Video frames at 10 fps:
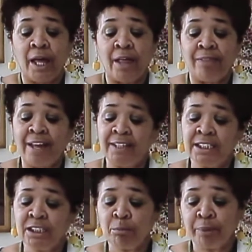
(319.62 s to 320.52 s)
that
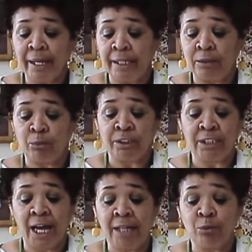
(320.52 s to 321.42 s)
this complaint was
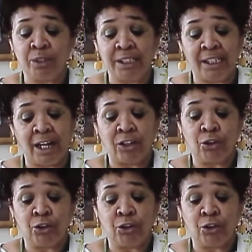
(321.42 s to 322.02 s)
not within our